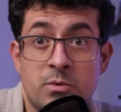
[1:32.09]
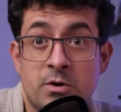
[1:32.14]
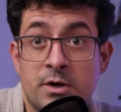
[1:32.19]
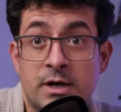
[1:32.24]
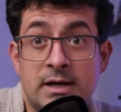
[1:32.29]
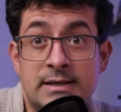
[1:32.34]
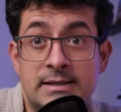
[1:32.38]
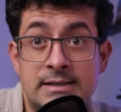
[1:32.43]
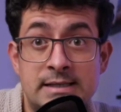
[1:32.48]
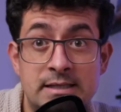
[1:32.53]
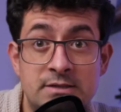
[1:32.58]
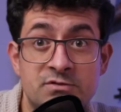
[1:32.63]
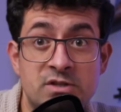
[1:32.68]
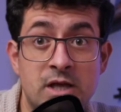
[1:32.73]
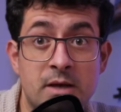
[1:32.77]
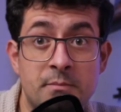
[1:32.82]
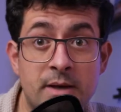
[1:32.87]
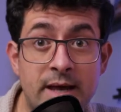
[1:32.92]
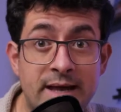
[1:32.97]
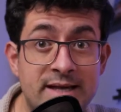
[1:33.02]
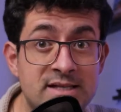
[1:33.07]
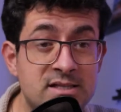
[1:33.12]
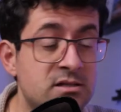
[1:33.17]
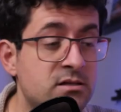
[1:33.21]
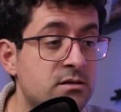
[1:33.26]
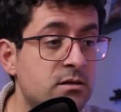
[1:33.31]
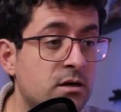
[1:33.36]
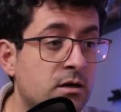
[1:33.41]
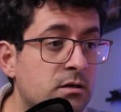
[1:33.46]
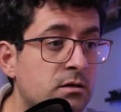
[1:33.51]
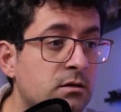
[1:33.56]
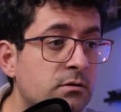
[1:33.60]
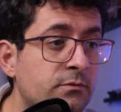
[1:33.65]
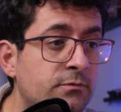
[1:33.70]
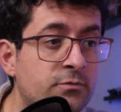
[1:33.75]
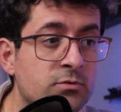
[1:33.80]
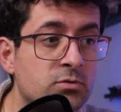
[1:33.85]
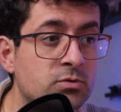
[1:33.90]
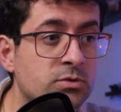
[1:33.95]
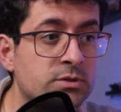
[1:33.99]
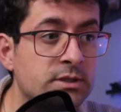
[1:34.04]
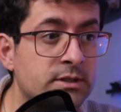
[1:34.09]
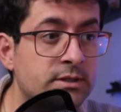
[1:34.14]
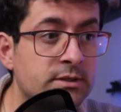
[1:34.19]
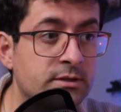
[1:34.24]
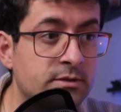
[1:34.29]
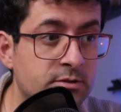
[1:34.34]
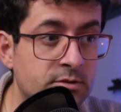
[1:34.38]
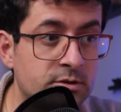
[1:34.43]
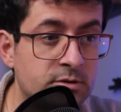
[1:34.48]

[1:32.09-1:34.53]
gonna leave them as they are for the,